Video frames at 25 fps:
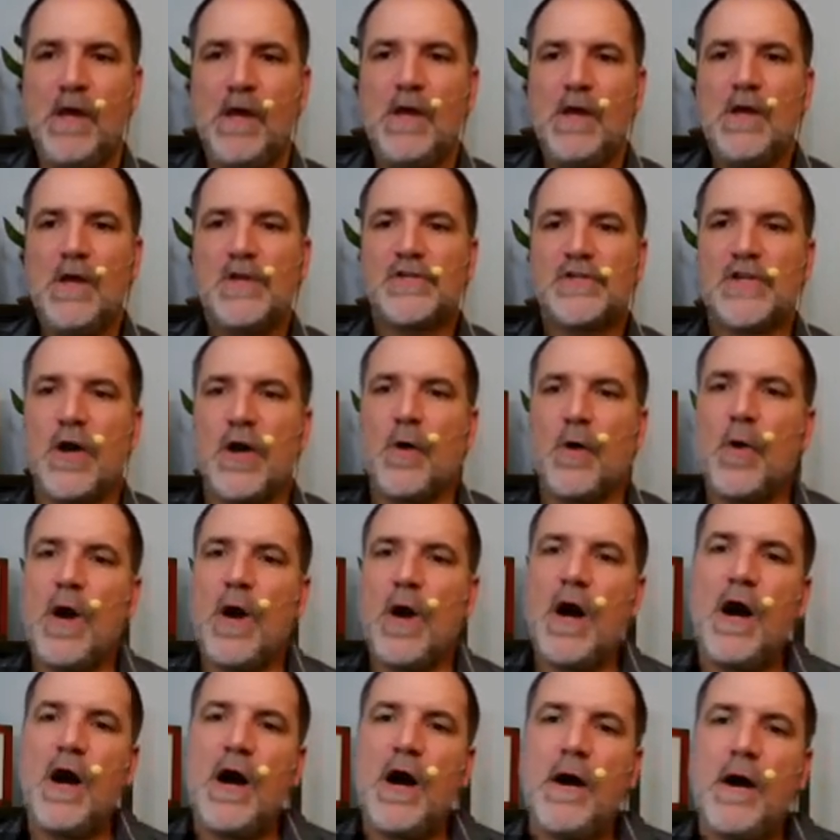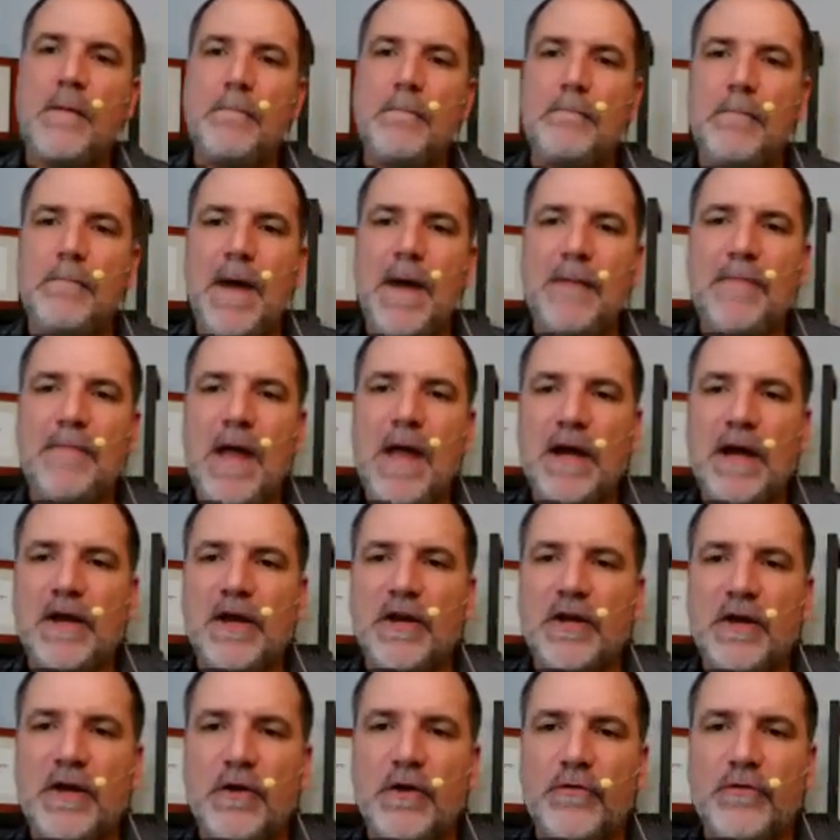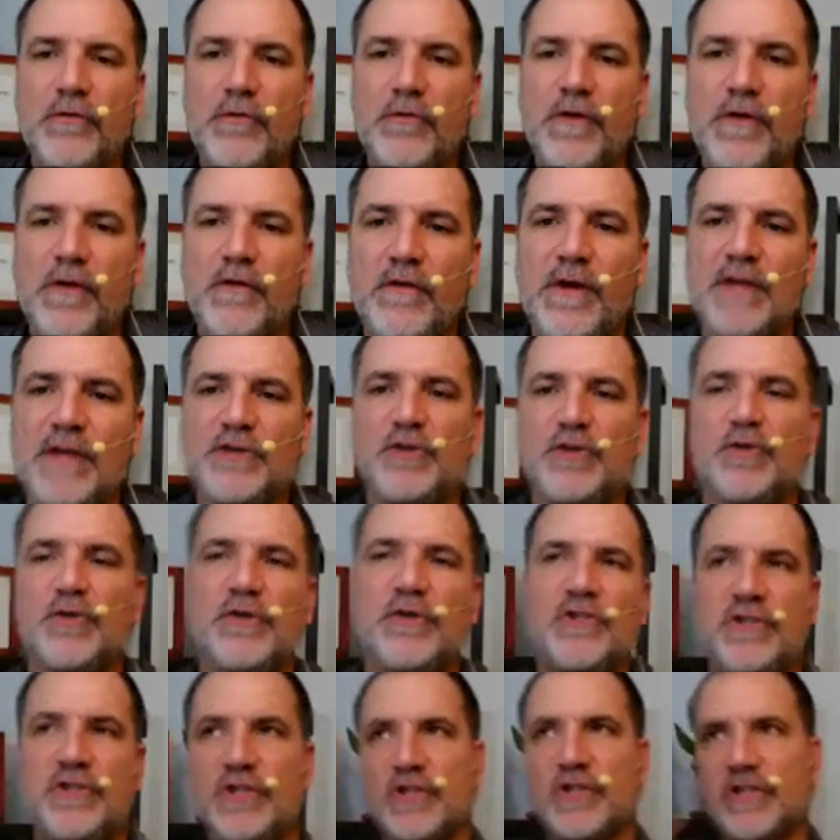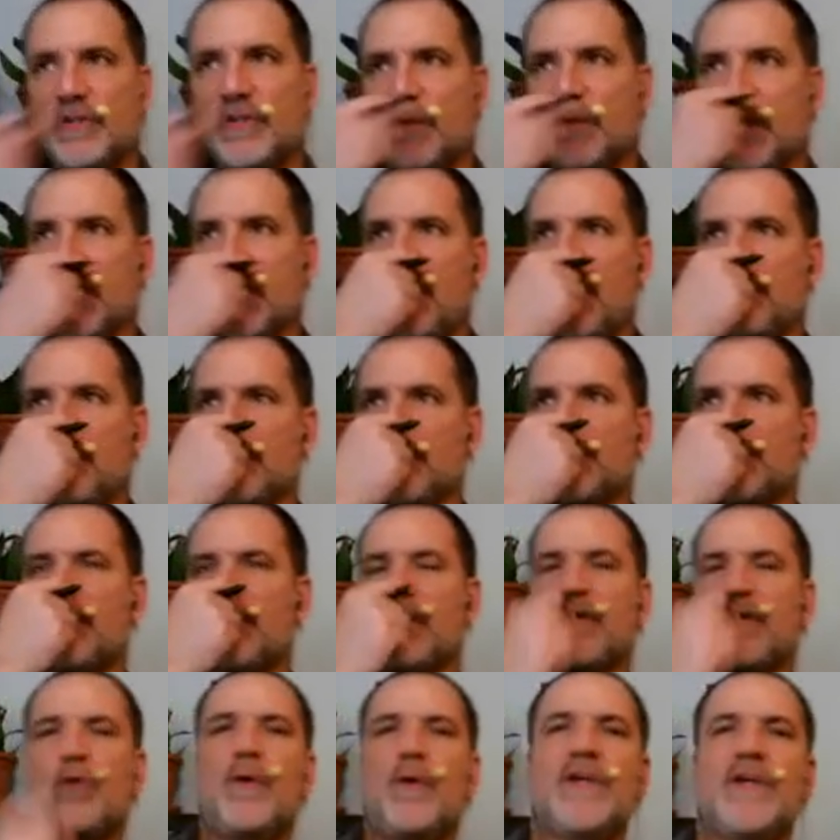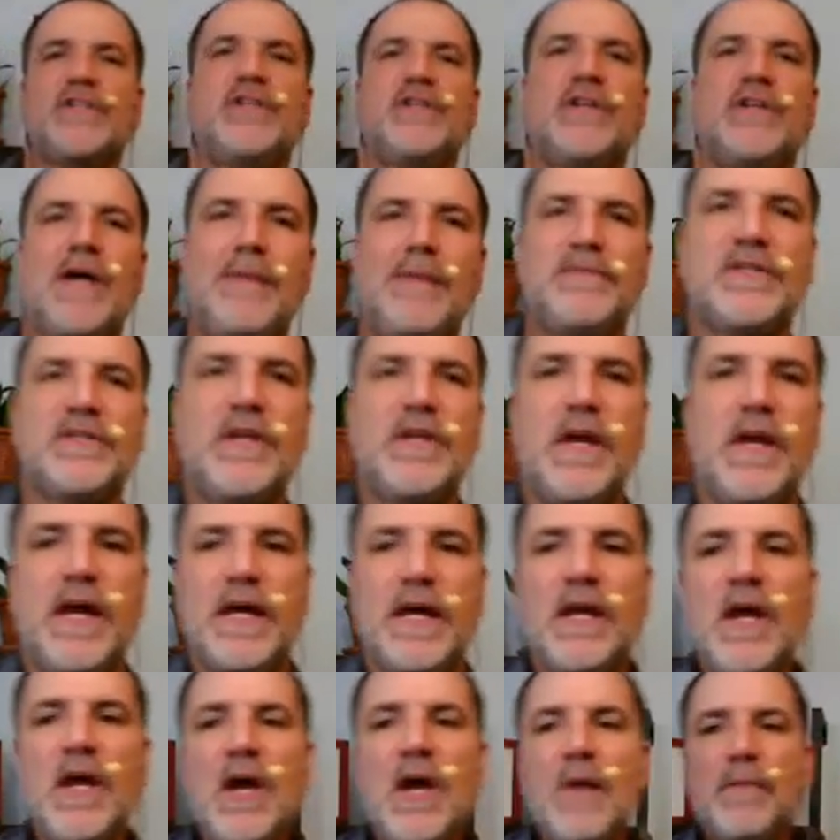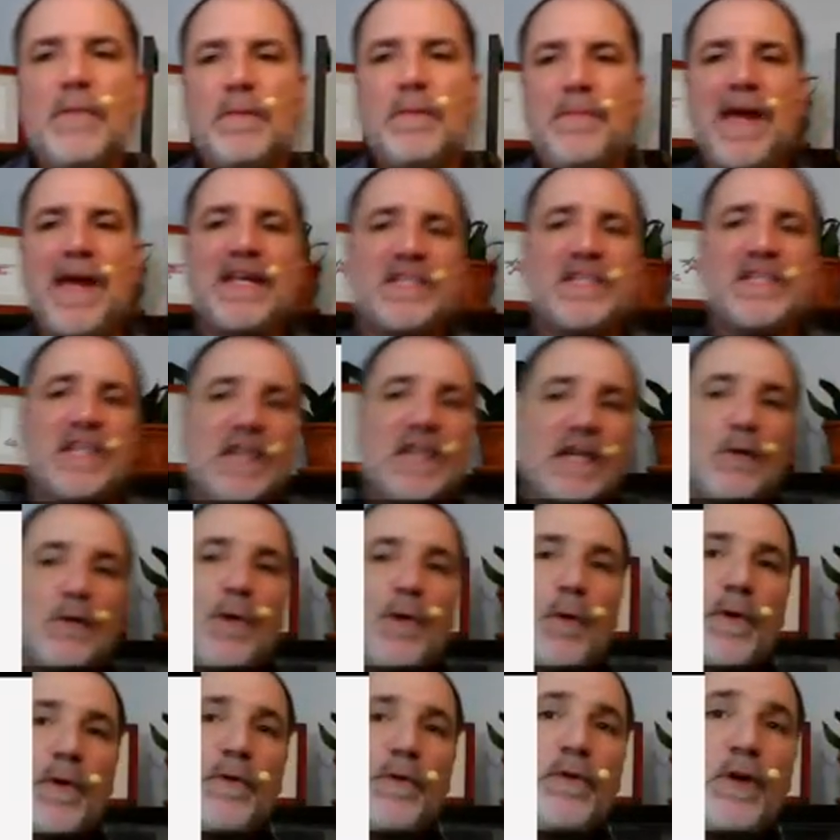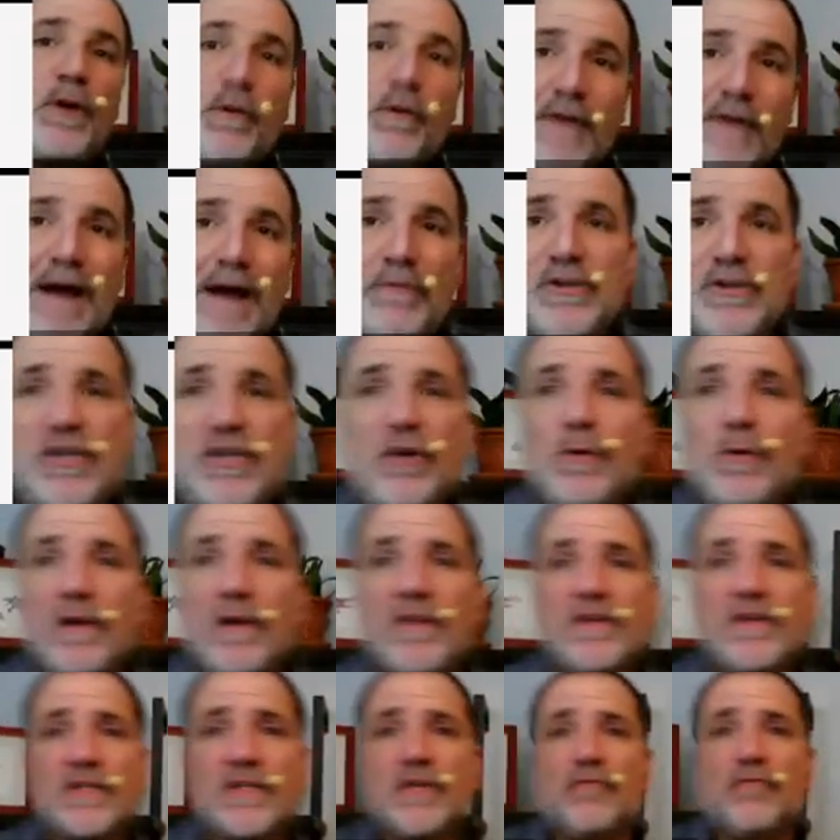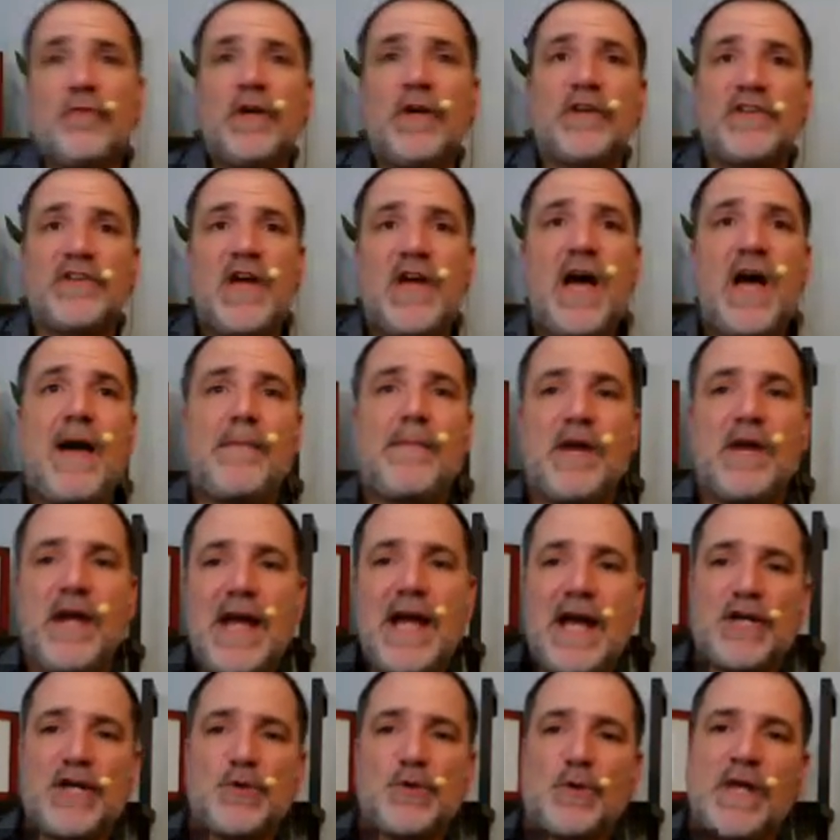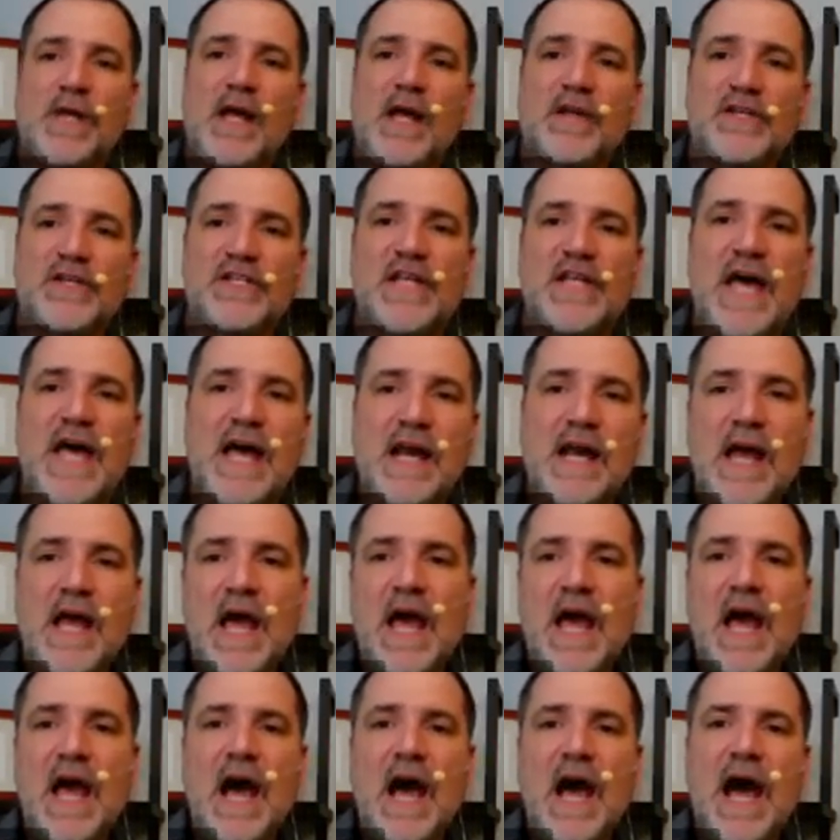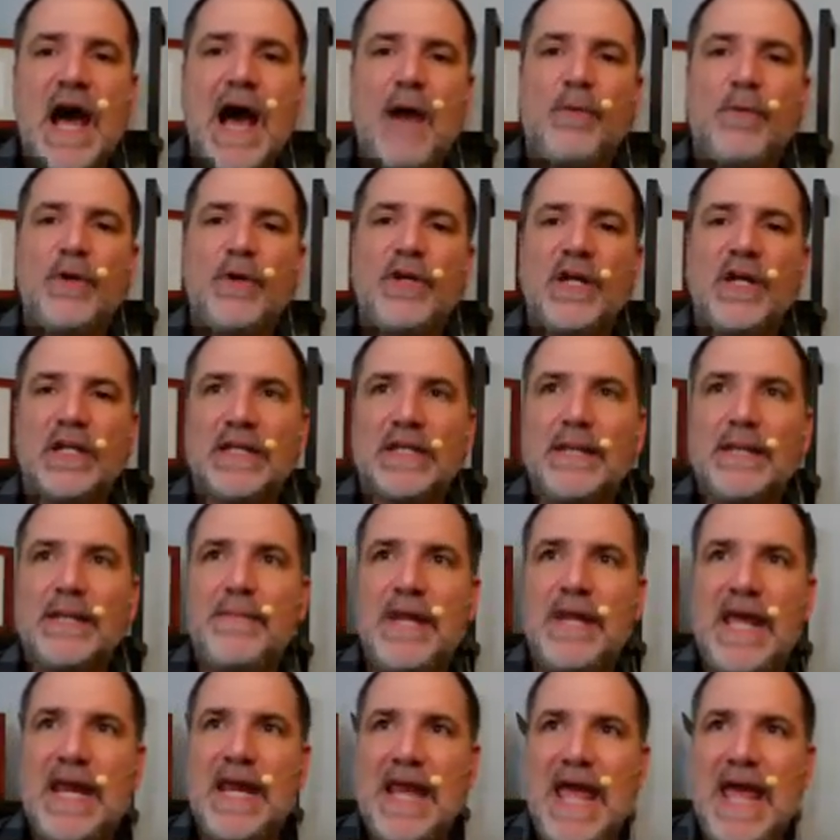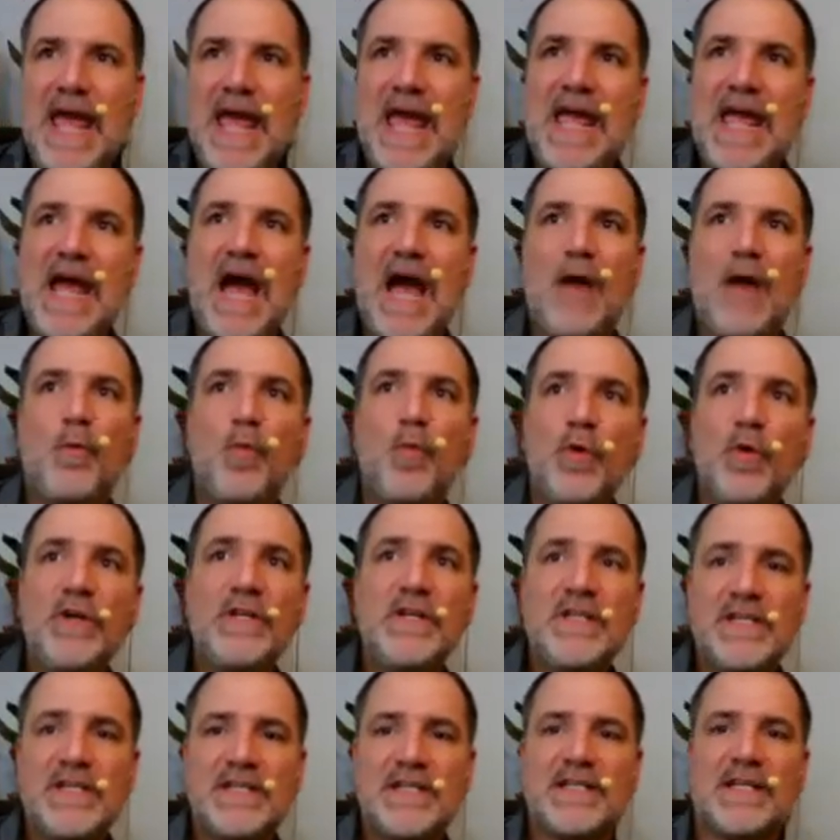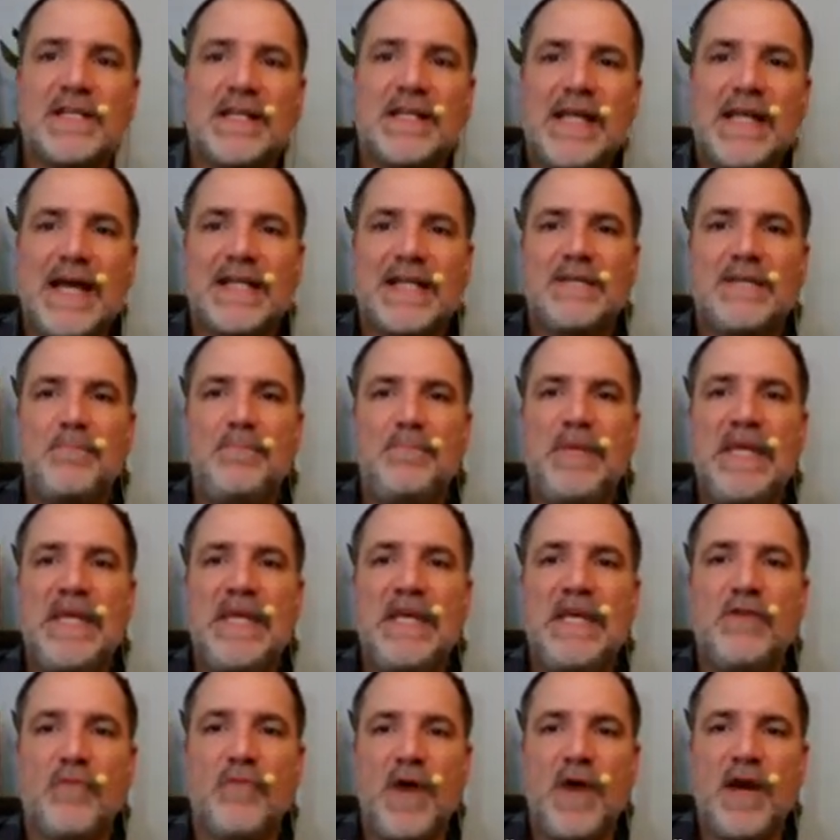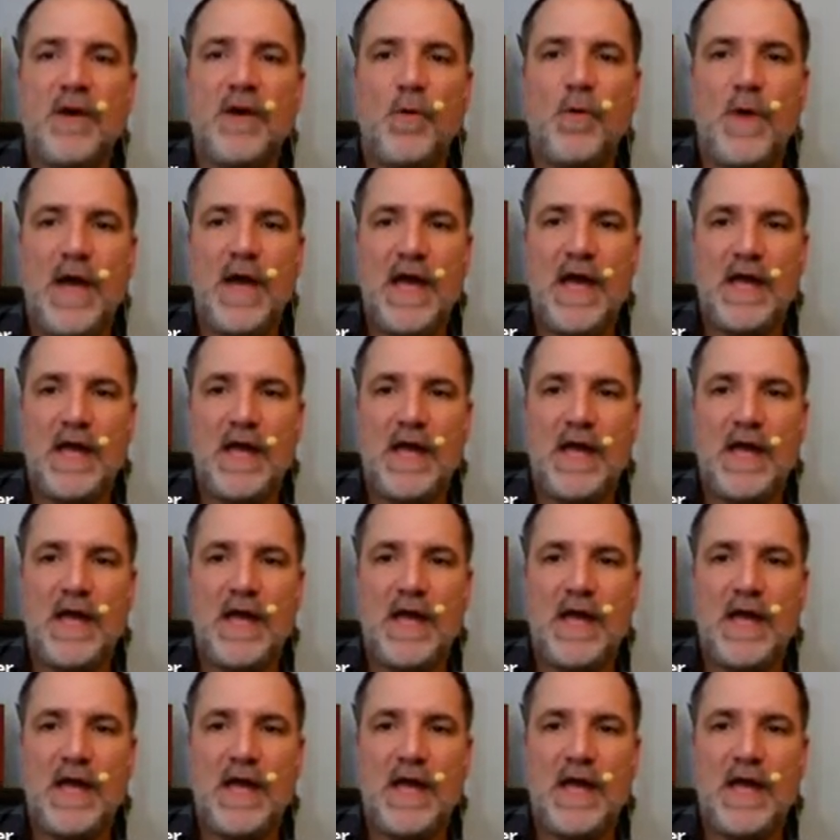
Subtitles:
So I'm not going to go through the other answer choices just because I want to cover some other question types tonight. But basically what we would do, if I was doing this in real time on an actual LSAT, I would eliminate A. I wouldn't select B right away,